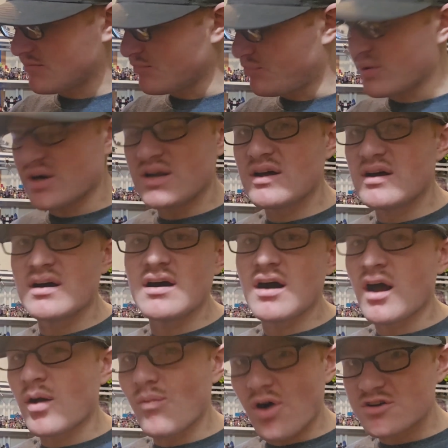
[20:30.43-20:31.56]
But
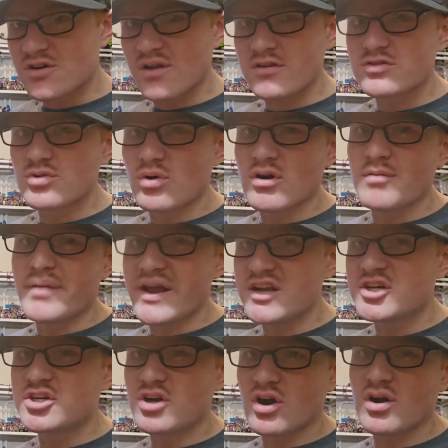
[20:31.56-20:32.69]
I walked around the store, made
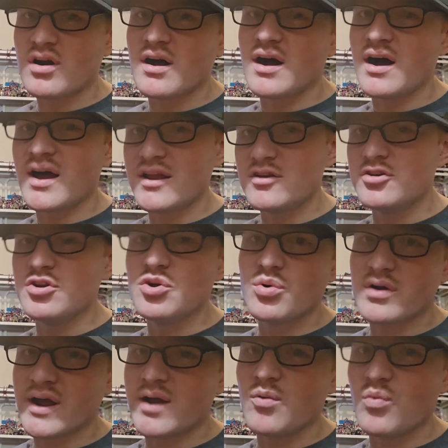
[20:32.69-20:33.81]
sure I knew
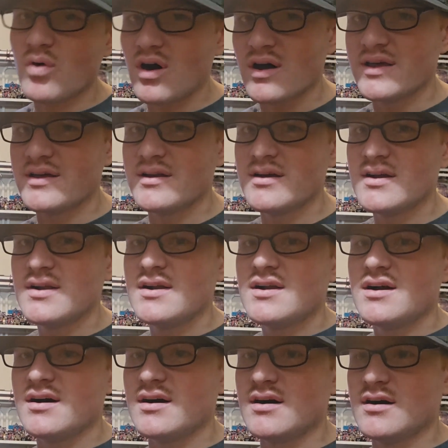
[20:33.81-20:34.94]
what I wanted,
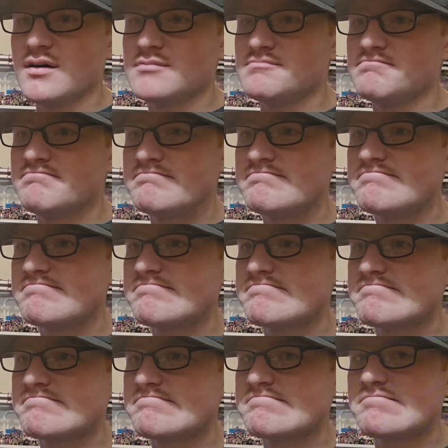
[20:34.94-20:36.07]
um,
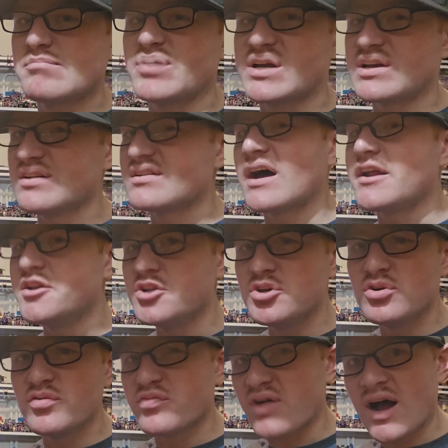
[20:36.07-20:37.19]
because I
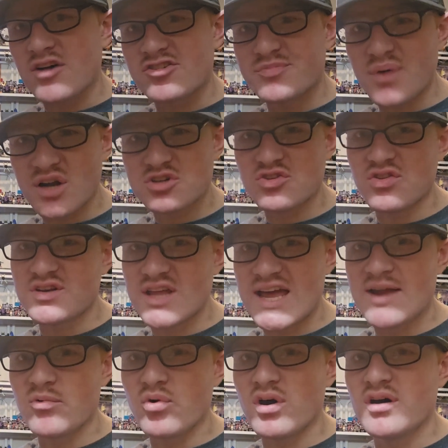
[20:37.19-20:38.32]
knew for how special the day
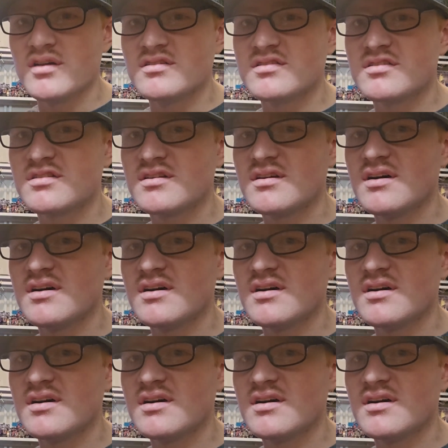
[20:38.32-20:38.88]
was.